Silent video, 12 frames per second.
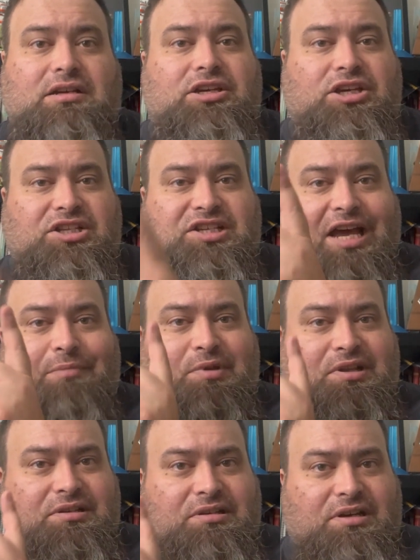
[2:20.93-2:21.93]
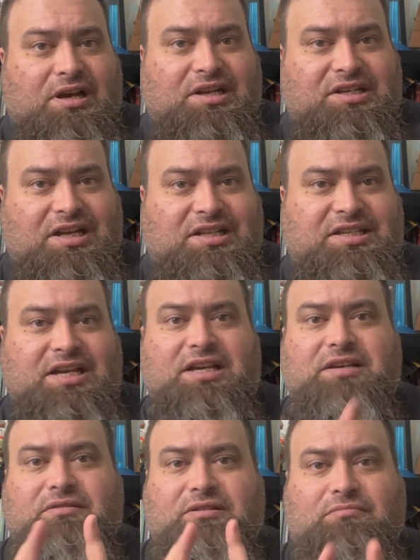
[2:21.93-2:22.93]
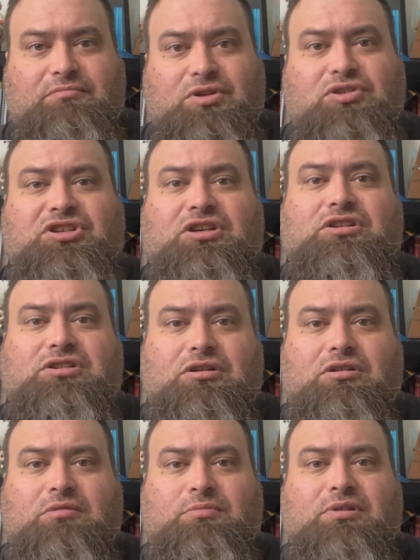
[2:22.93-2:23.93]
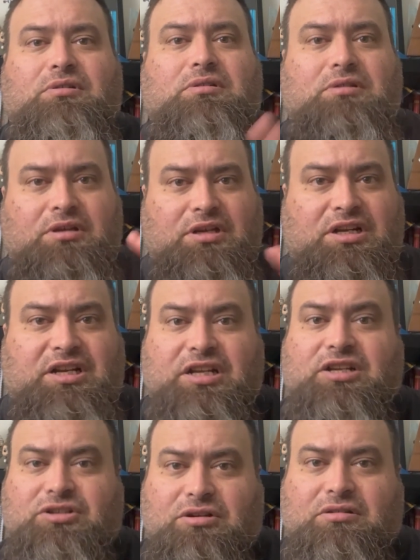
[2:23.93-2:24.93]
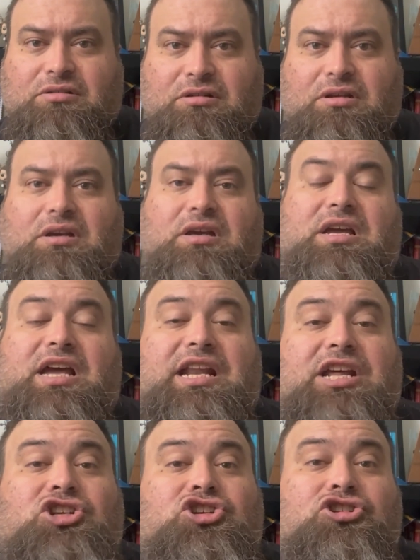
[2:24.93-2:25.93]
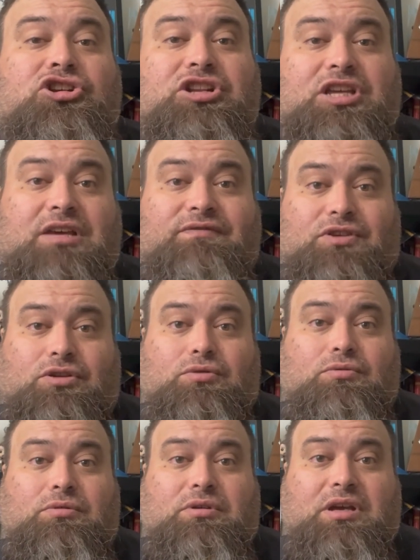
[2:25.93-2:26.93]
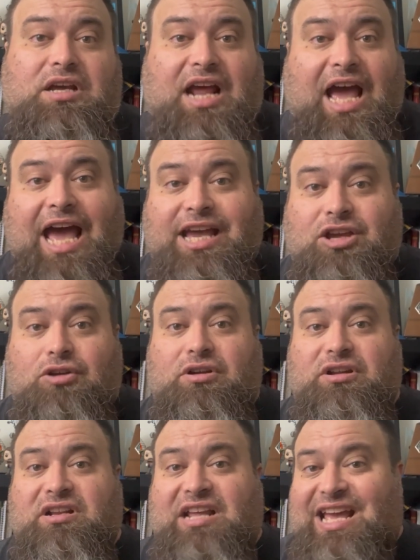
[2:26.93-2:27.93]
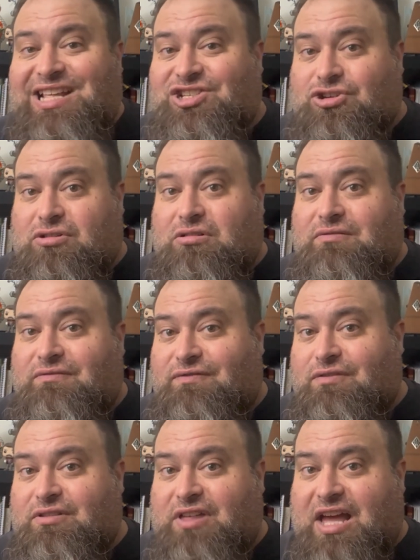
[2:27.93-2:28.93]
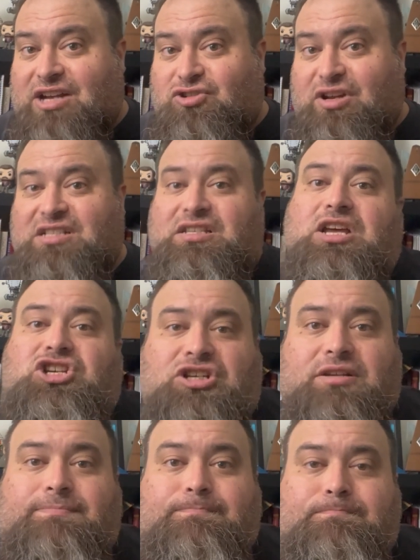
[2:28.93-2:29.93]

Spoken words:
You type in andante music term and hit enter, and it should give you an accurate answer for that translation.